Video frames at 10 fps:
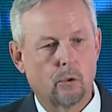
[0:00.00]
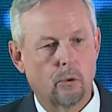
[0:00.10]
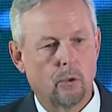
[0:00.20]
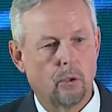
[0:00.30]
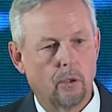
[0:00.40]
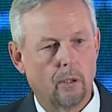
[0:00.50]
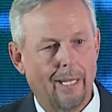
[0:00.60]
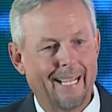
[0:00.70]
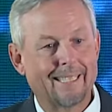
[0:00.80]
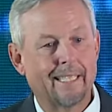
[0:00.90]
to
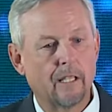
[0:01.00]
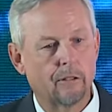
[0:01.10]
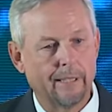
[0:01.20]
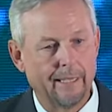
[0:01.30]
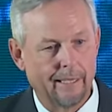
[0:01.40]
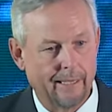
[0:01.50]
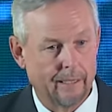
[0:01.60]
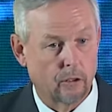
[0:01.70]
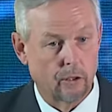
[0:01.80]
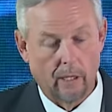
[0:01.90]
accelerate
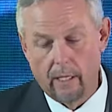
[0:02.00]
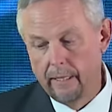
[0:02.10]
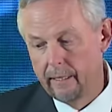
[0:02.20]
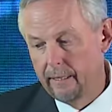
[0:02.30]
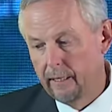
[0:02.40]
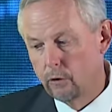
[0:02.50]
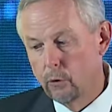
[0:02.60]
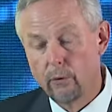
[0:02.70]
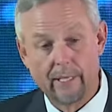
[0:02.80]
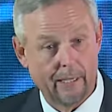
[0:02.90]
in the year
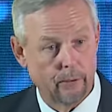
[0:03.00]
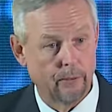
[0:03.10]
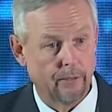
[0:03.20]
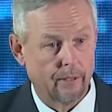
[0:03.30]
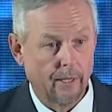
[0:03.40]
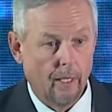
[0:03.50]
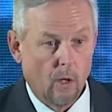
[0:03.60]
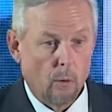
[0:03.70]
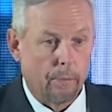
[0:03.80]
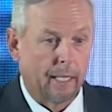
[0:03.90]
2000s
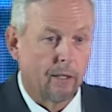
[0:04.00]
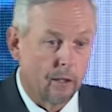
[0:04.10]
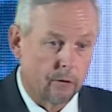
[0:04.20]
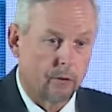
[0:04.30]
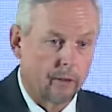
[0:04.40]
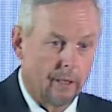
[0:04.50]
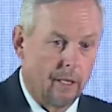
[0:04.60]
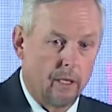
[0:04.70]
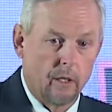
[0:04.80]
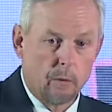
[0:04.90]
because
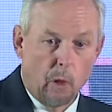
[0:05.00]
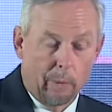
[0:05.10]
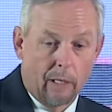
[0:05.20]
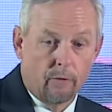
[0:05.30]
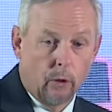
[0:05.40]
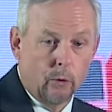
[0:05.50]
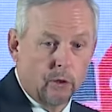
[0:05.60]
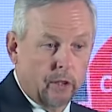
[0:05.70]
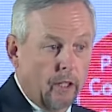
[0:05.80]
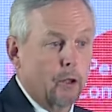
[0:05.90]
the mobile phone
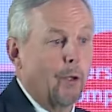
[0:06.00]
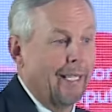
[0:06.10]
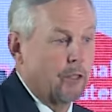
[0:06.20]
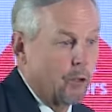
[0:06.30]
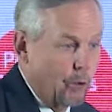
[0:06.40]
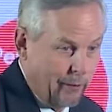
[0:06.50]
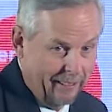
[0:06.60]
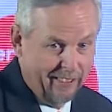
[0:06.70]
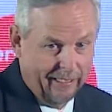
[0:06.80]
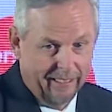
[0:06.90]
got connected to the
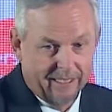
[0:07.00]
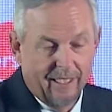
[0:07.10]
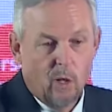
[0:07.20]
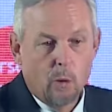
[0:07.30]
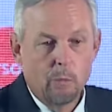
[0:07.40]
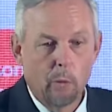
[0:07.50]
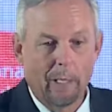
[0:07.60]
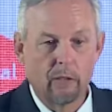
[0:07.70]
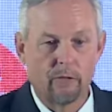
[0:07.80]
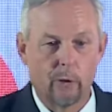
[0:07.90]
internet.
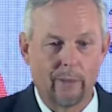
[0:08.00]
Mobile phone